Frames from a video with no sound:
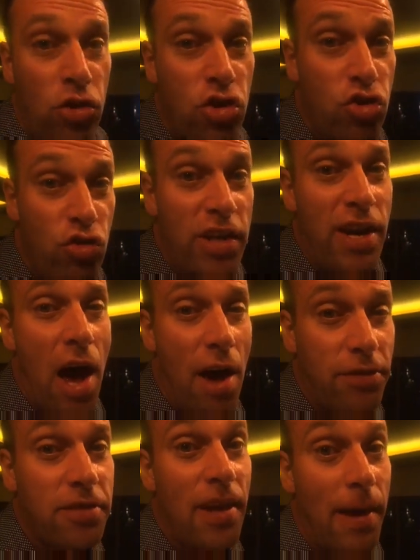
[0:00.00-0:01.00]
To drink out of the
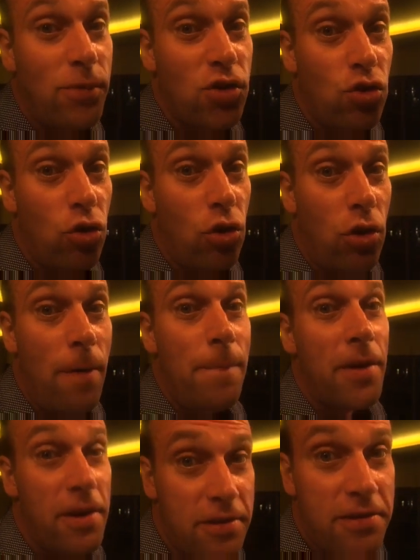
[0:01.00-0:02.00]
same straw
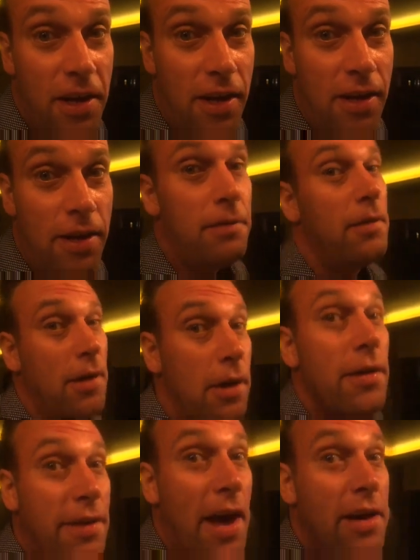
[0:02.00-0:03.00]
as Sea,
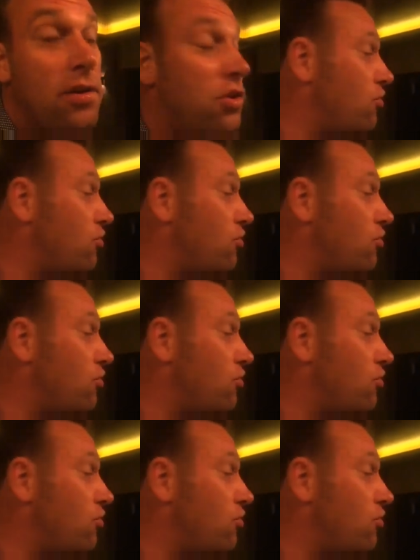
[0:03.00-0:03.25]
that is a